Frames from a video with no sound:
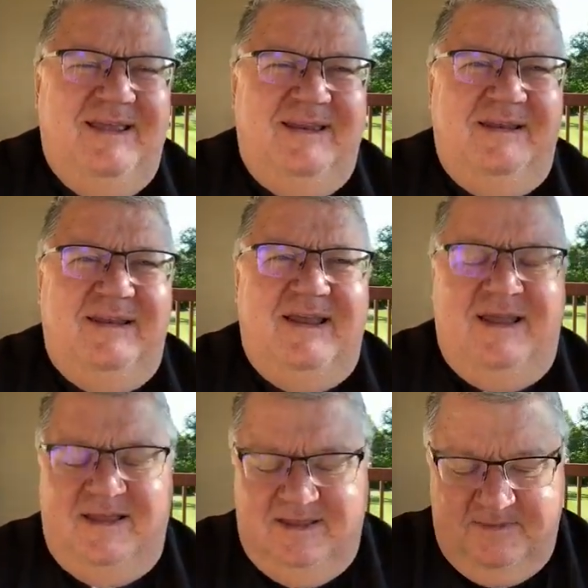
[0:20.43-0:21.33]
And
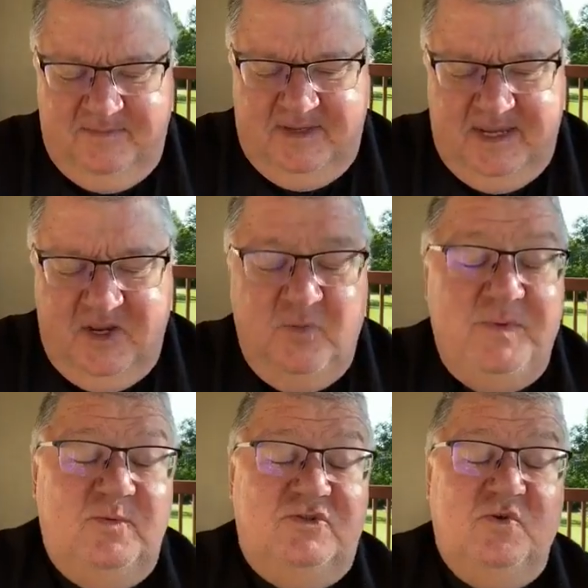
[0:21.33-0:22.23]
um, I
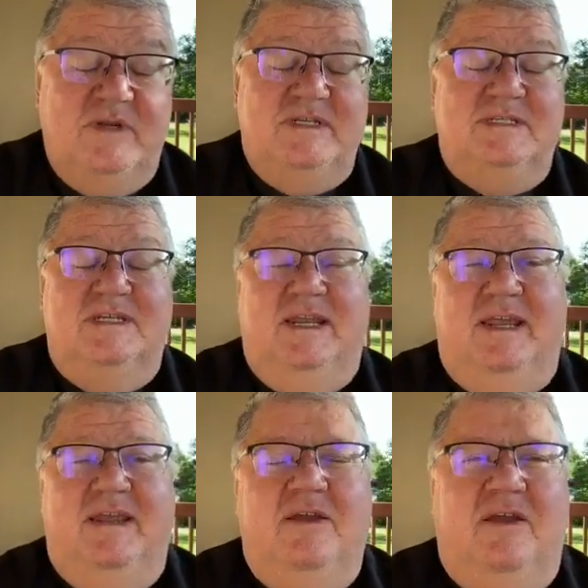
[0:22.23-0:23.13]
hope you will join us
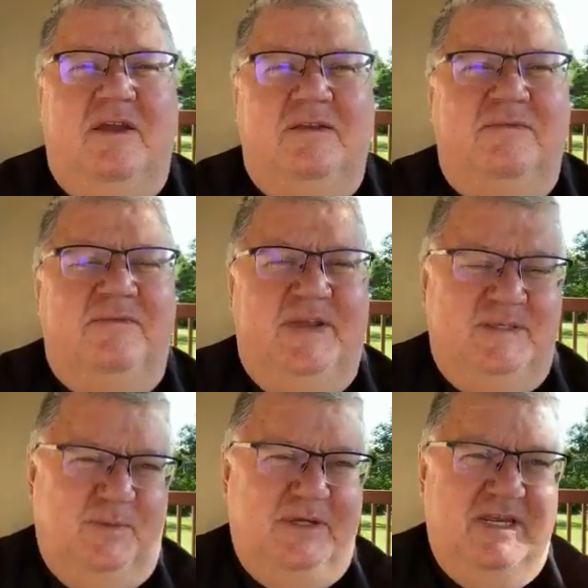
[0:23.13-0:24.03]
today on
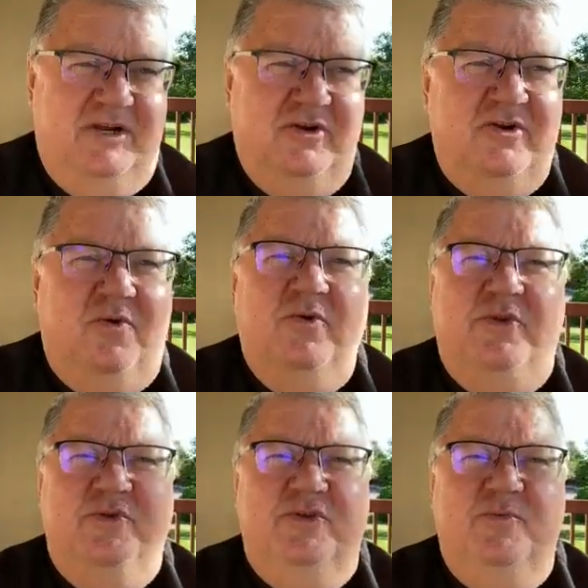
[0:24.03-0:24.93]
Facebook here
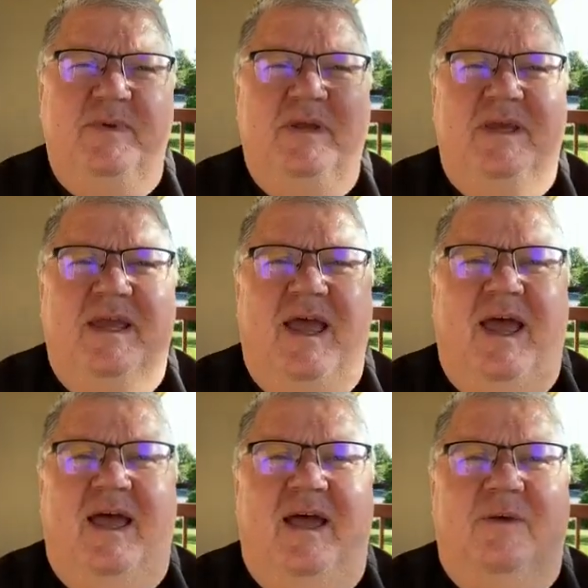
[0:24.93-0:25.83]
or YouTube
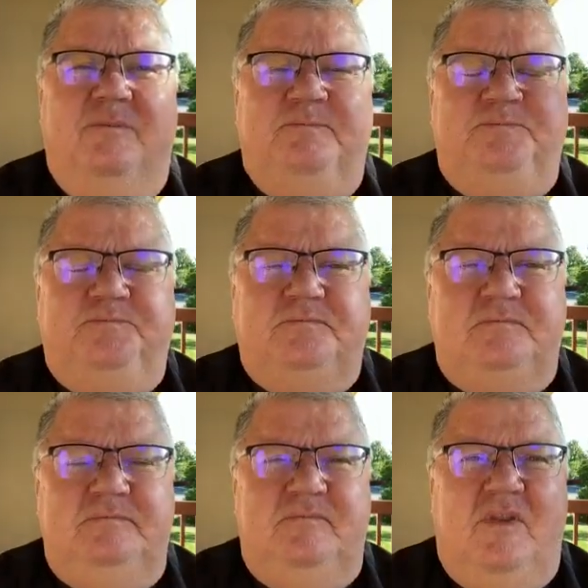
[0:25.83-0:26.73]
um,
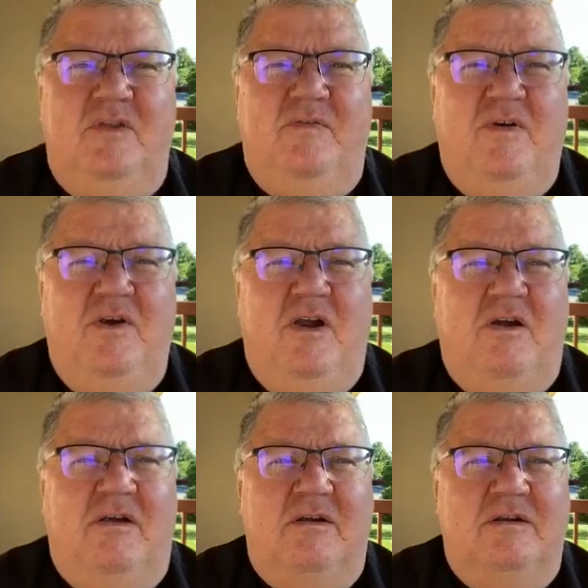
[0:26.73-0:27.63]
for
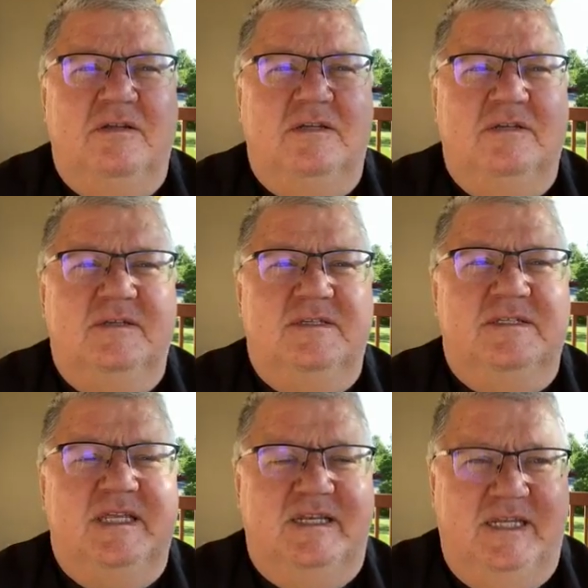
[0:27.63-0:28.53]
our
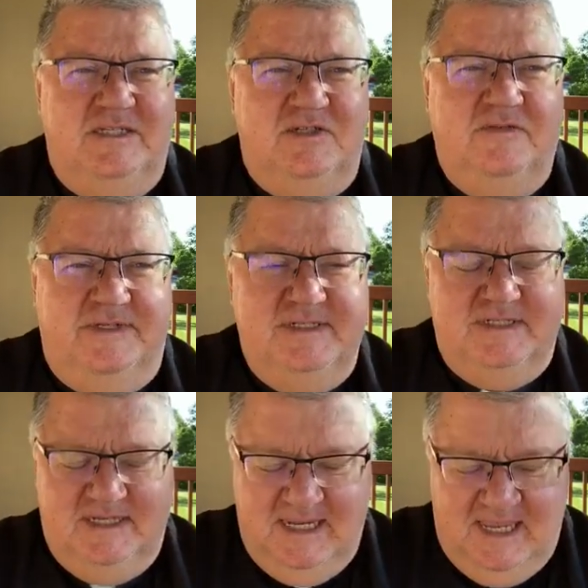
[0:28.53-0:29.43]
Sunday
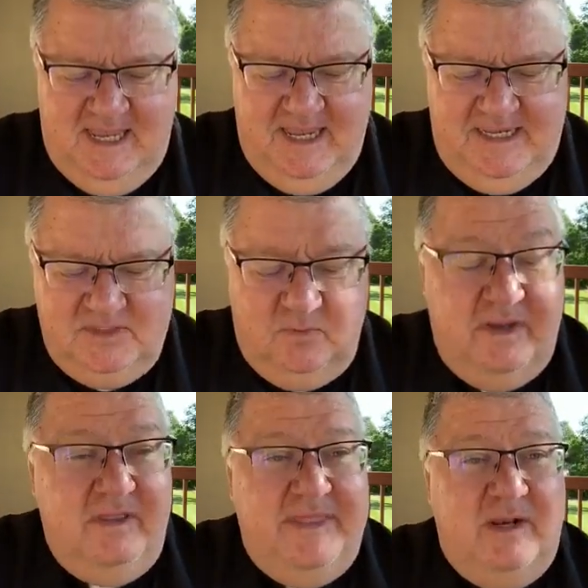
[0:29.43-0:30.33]
service as well.